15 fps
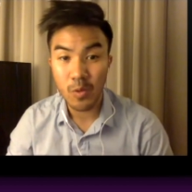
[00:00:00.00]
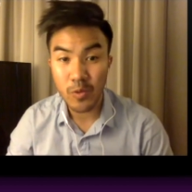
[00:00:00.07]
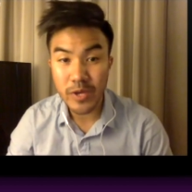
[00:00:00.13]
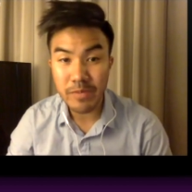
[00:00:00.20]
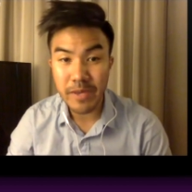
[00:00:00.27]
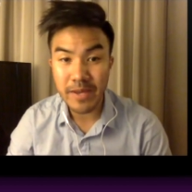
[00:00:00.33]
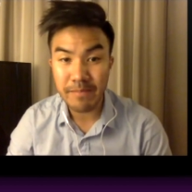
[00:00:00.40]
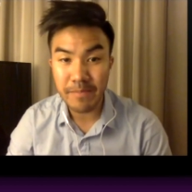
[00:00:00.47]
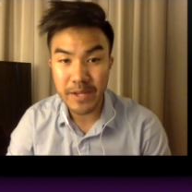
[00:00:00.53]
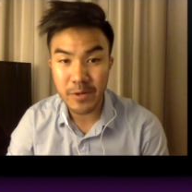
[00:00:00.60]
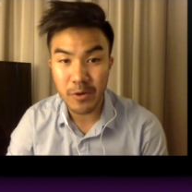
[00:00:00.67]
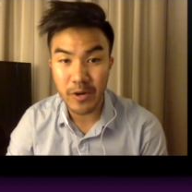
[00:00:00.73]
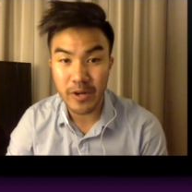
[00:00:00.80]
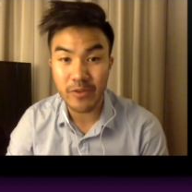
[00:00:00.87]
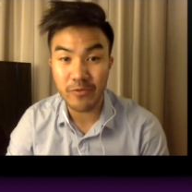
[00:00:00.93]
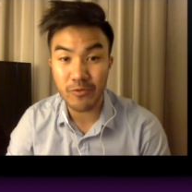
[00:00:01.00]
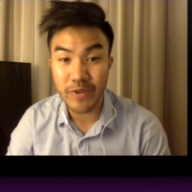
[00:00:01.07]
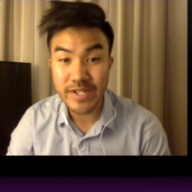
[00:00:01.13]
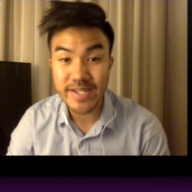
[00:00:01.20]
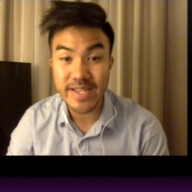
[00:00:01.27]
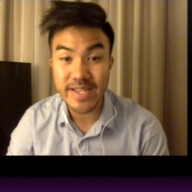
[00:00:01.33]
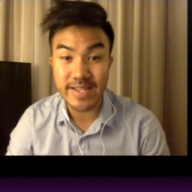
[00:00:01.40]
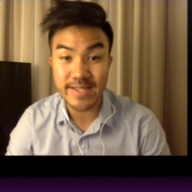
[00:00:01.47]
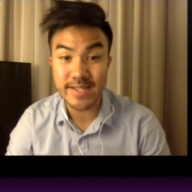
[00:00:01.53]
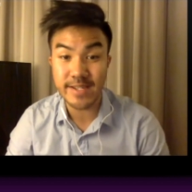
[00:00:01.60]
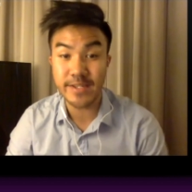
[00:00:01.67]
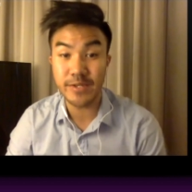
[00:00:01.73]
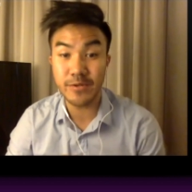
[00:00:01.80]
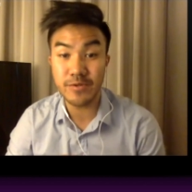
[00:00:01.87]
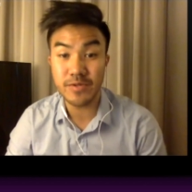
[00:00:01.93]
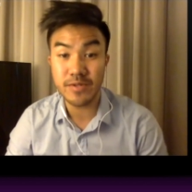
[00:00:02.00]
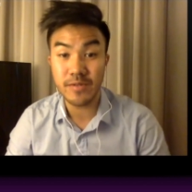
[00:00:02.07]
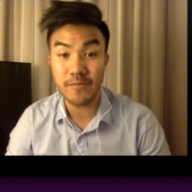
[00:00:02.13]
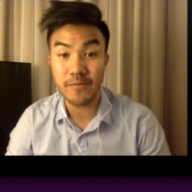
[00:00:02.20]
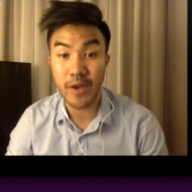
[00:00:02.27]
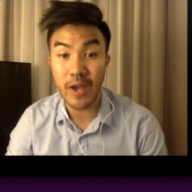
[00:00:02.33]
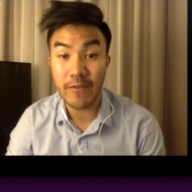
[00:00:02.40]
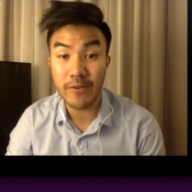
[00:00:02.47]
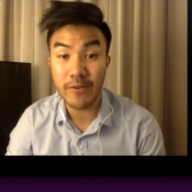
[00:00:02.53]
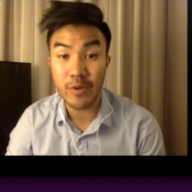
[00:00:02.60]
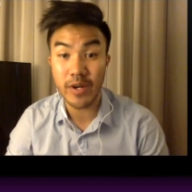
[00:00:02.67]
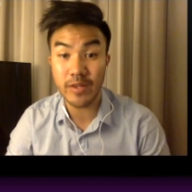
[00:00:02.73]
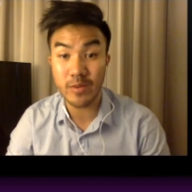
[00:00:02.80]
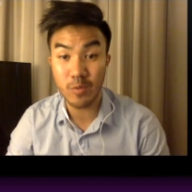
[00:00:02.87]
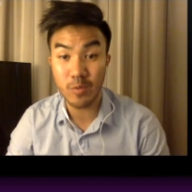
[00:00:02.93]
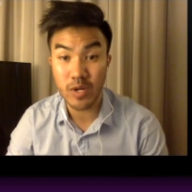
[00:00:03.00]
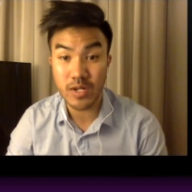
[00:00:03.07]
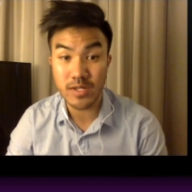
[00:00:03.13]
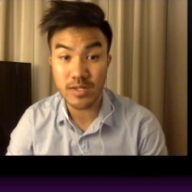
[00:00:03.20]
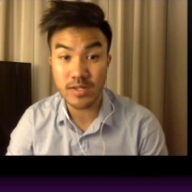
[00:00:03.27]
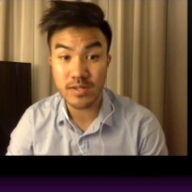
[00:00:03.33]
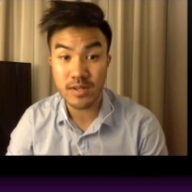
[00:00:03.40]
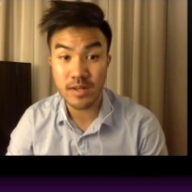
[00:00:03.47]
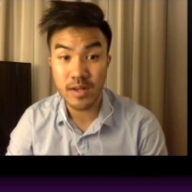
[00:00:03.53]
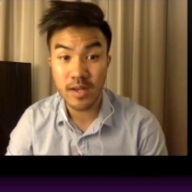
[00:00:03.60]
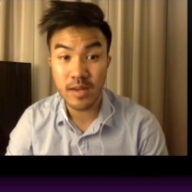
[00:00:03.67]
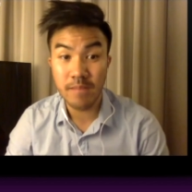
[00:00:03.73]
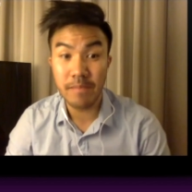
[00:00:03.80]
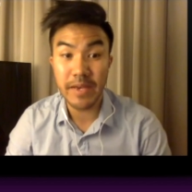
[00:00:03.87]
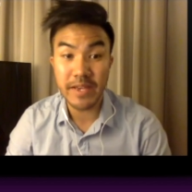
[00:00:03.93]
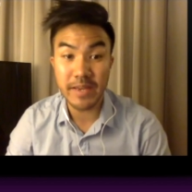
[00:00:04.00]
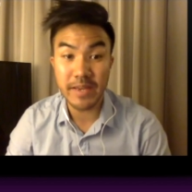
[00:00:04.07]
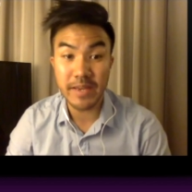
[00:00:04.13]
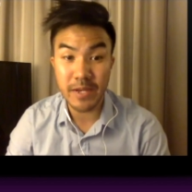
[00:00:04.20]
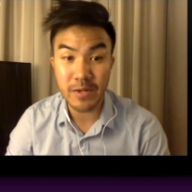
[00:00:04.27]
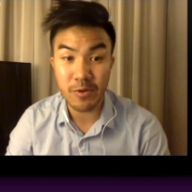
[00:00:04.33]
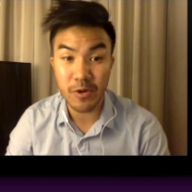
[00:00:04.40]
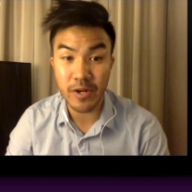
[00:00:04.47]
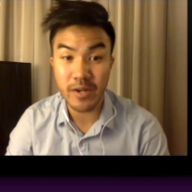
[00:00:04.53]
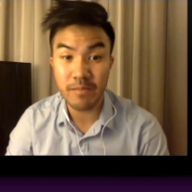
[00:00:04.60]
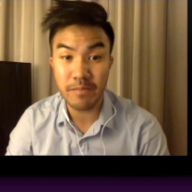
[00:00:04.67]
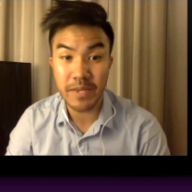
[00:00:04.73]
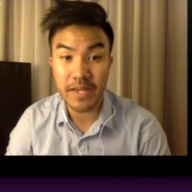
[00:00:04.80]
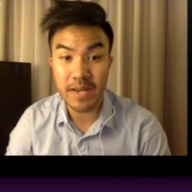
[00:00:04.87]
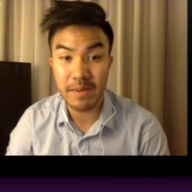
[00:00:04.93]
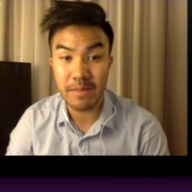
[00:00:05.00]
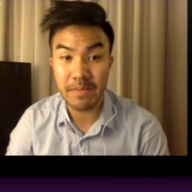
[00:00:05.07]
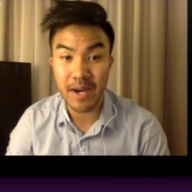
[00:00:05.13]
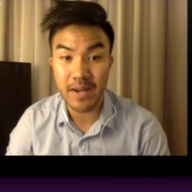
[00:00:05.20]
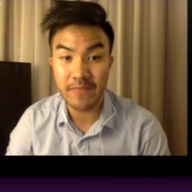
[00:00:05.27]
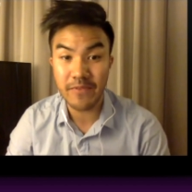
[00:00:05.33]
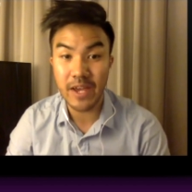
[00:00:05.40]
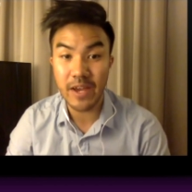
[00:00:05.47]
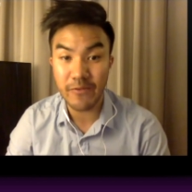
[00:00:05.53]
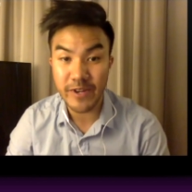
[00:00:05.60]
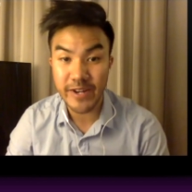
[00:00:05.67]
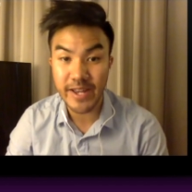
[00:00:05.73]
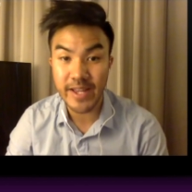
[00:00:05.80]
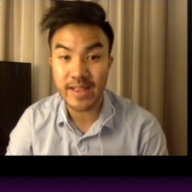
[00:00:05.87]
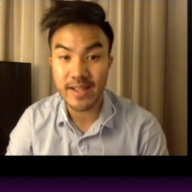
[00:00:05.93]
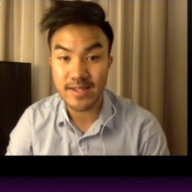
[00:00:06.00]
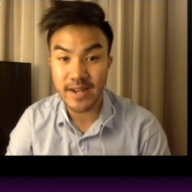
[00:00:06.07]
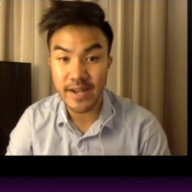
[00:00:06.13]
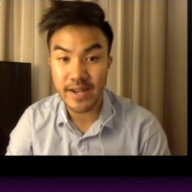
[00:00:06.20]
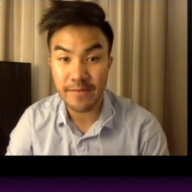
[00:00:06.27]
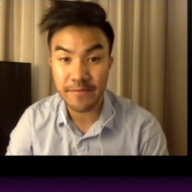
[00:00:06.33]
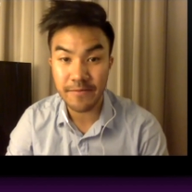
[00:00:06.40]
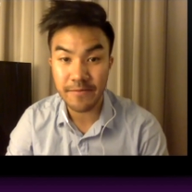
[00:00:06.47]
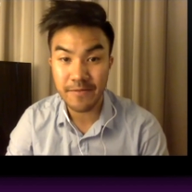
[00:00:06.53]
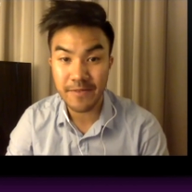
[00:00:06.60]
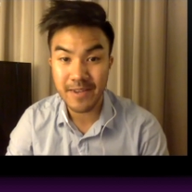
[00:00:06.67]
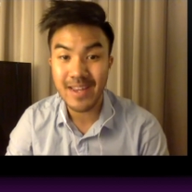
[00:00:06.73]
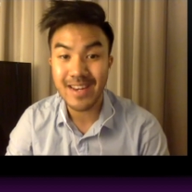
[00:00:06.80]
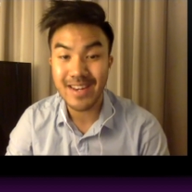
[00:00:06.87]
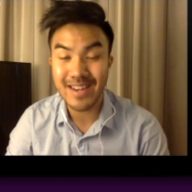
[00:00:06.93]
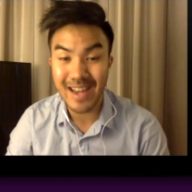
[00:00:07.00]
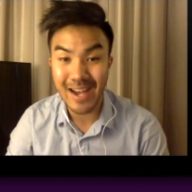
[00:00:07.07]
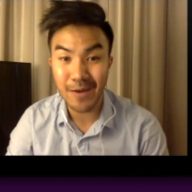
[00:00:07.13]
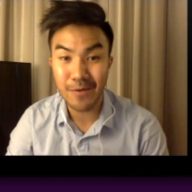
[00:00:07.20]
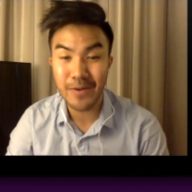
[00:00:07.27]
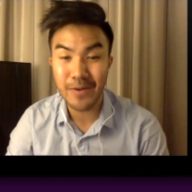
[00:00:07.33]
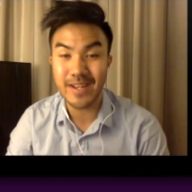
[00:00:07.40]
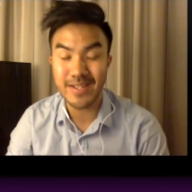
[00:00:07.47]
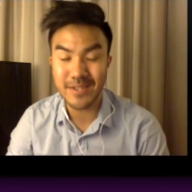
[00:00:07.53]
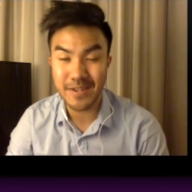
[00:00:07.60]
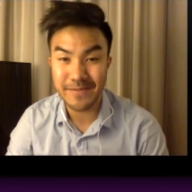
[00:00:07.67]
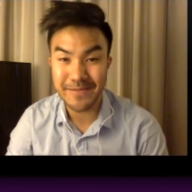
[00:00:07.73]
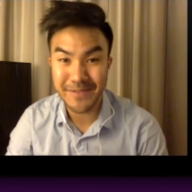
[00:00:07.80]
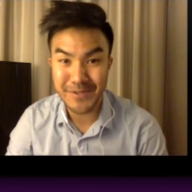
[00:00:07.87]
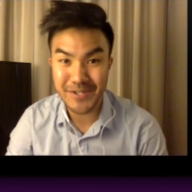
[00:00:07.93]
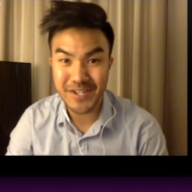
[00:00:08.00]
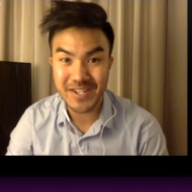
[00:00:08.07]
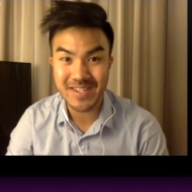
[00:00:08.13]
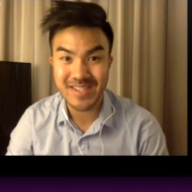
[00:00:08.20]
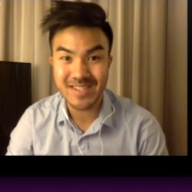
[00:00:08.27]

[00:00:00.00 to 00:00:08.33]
We make Bitcoin really easy to use for everyone in the world, making Bitcoin become a part of everyday life, now and into the future.